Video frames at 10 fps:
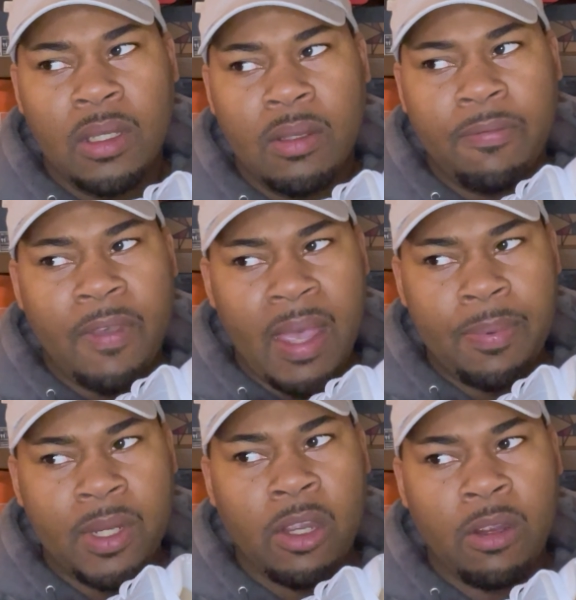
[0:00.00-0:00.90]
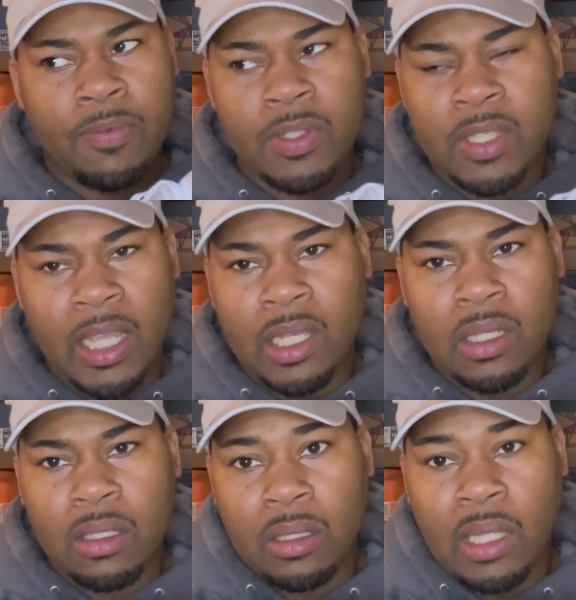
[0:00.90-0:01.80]
fabric or if it's like
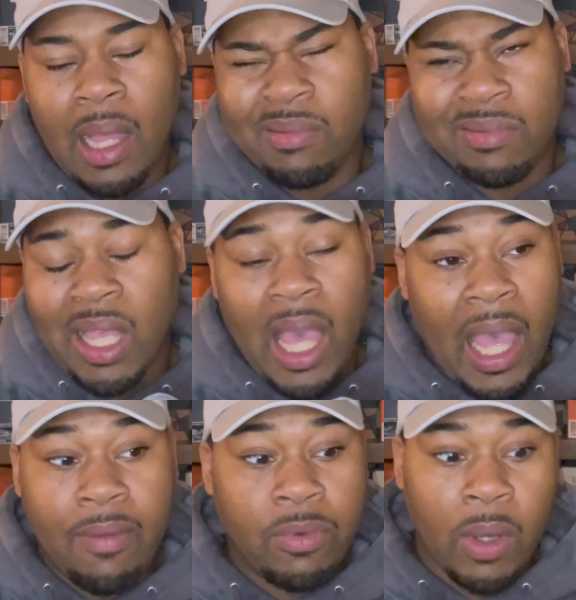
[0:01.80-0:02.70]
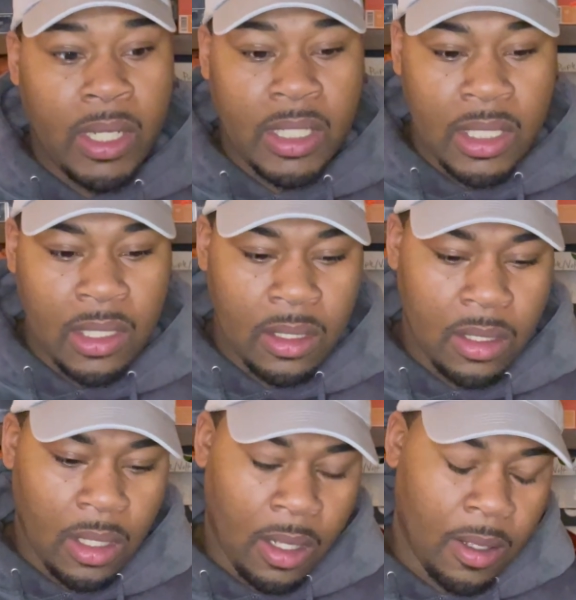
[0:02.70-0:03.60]
I have no idea.
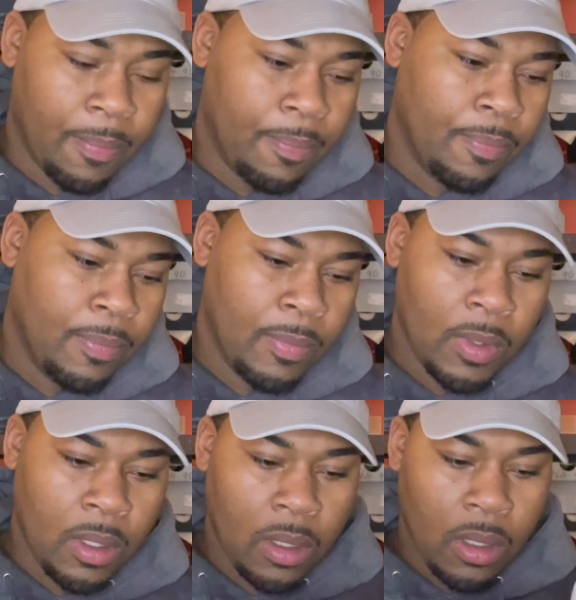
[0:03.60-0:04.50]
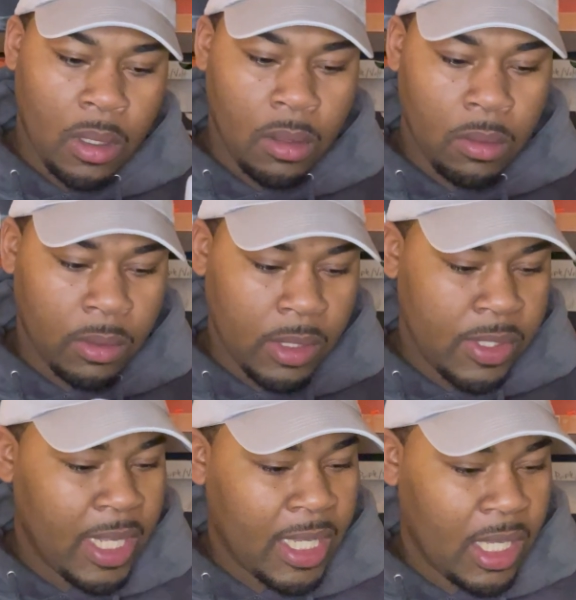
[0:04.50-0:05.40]
or at
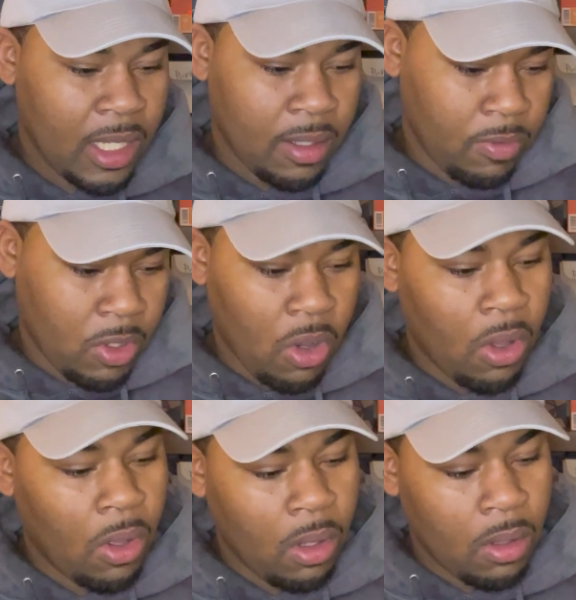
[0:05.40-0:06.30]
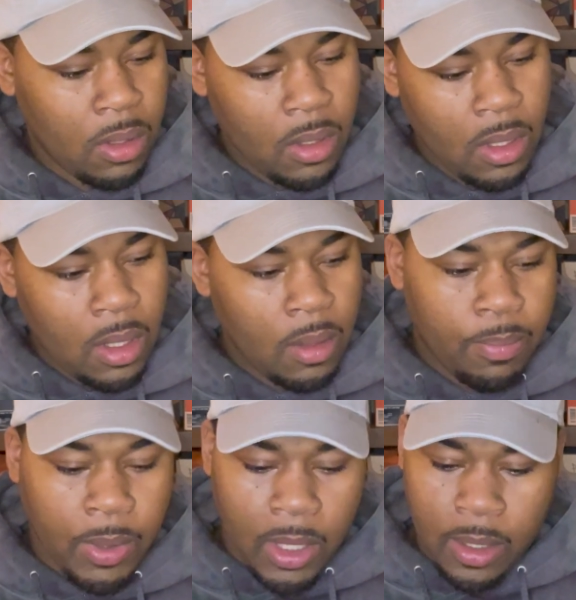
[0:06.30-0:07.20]
least I can't recall.
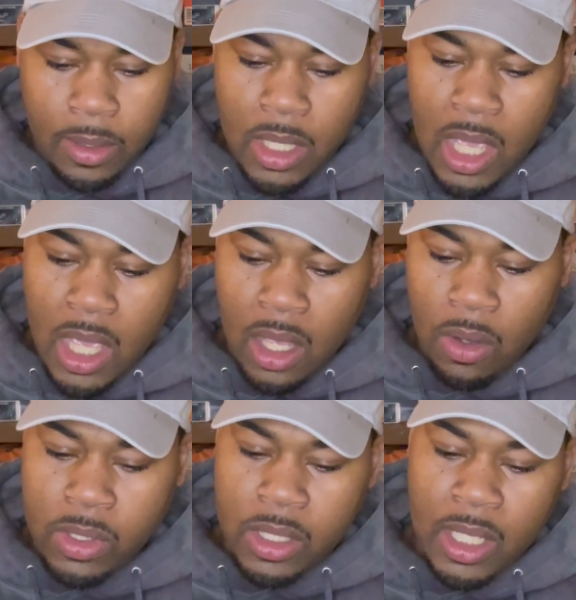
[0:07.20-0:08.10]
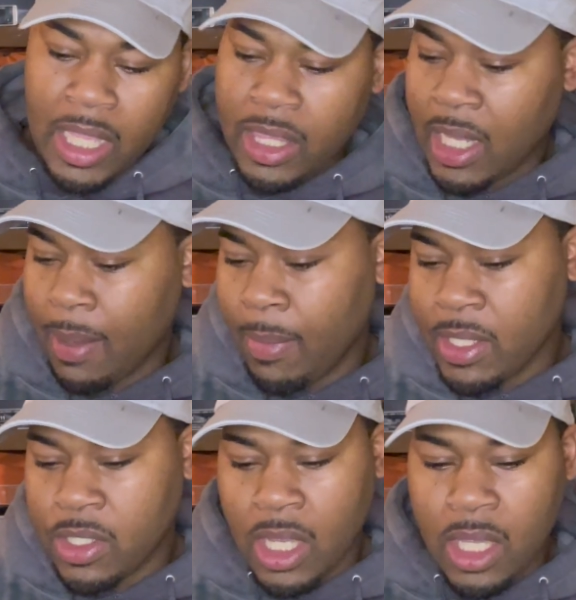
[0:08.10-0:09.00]
But yeah, only thing I think I
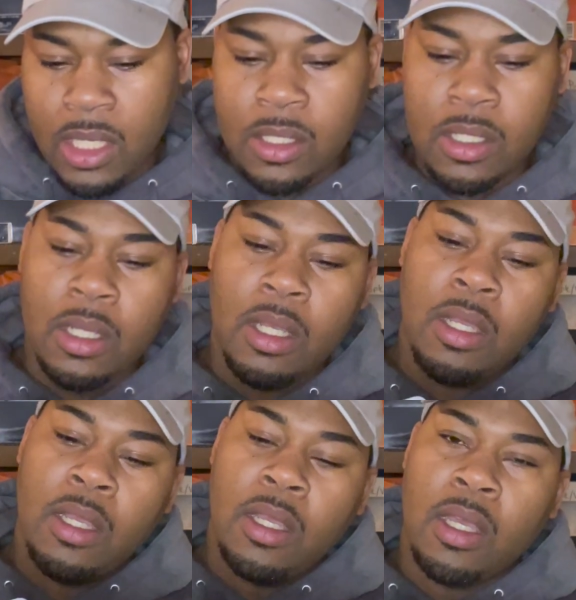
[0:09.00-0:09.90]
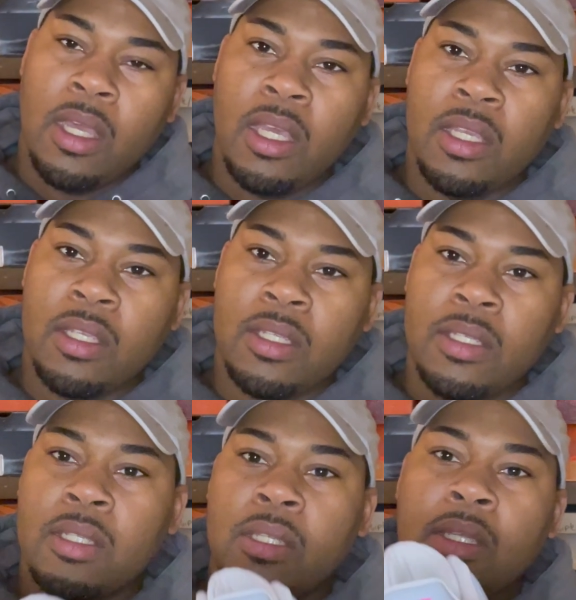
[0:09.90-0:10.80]
might change
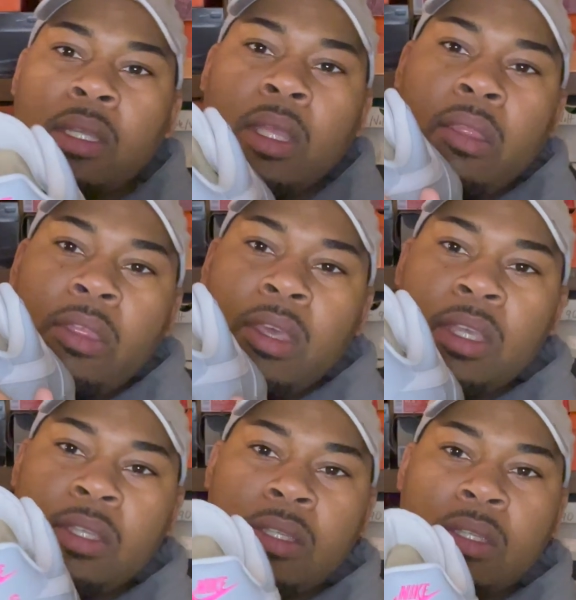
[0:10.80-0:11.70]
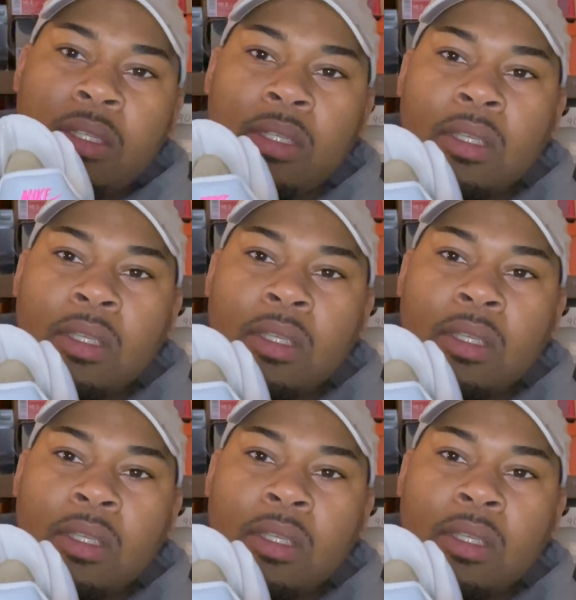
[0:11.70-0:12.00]
is this